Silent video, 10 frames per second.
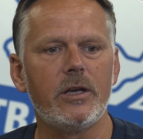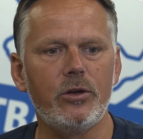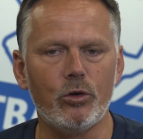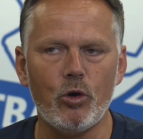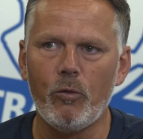
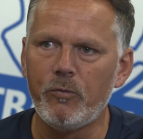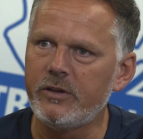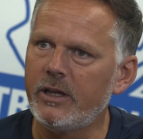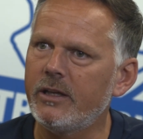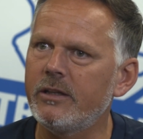you know,
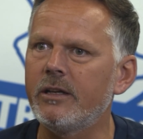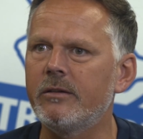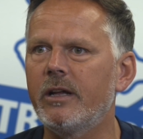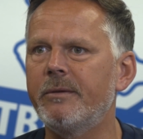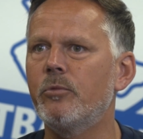confident
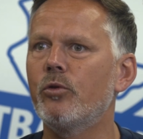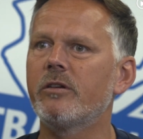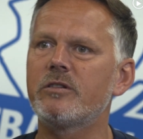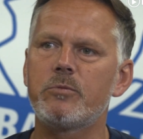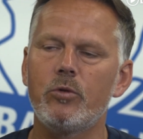and more
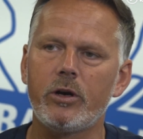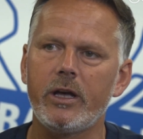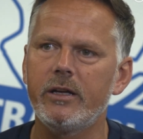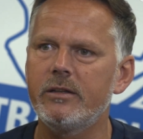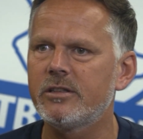
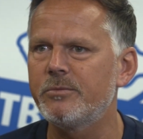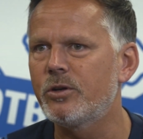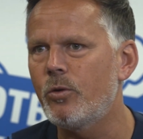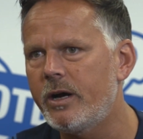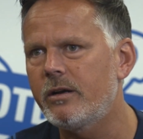outspoken, some of the
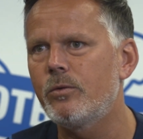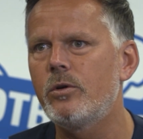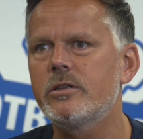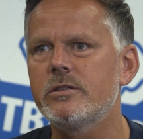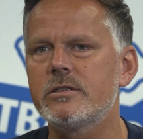quieter
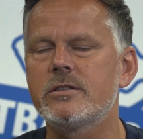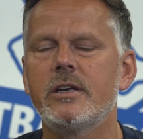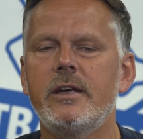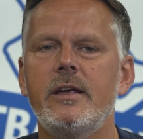ones.